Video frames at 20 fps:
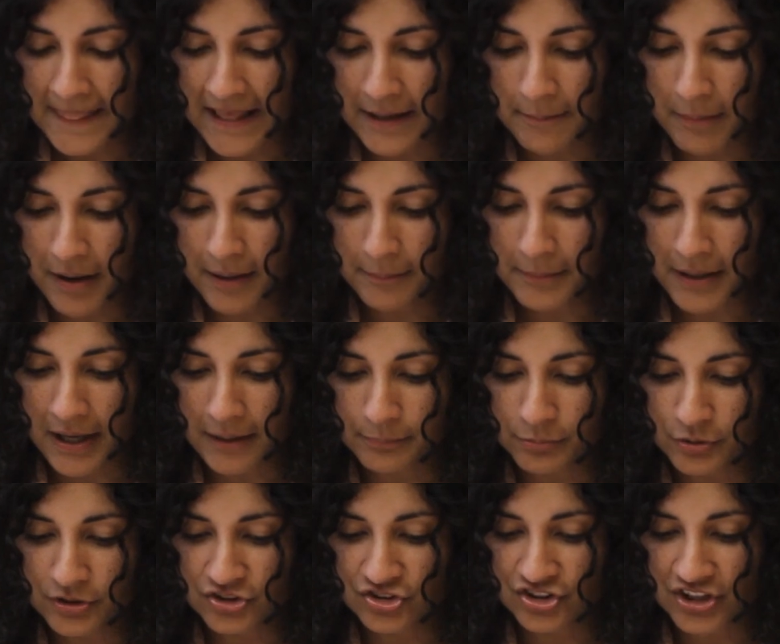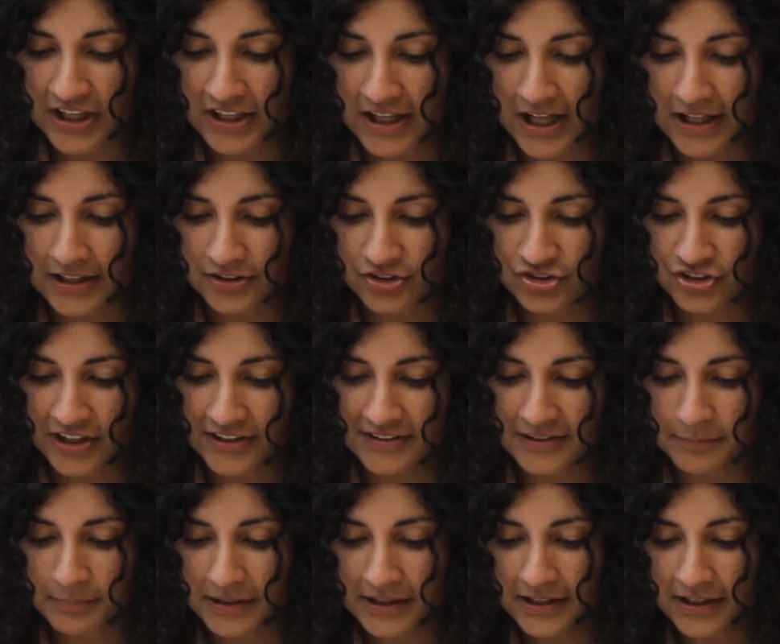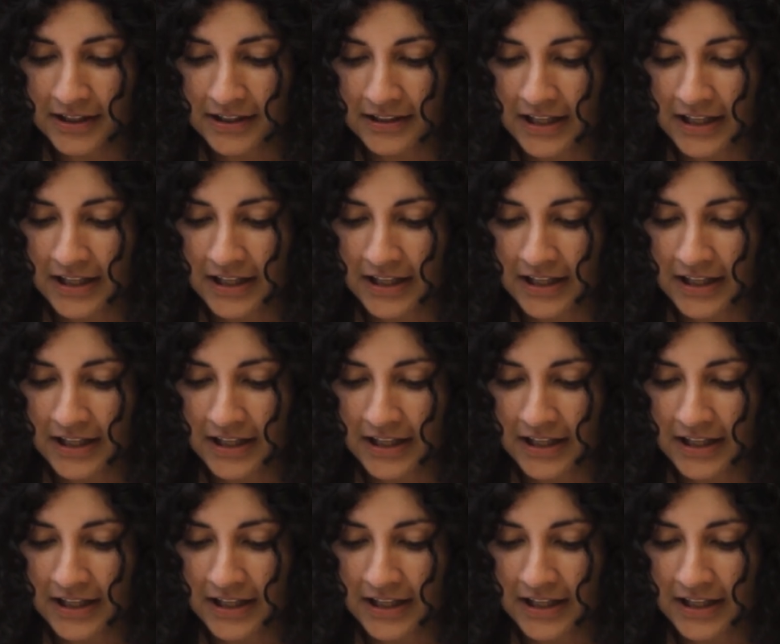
Imam Abu Ishaq al-Shatibi,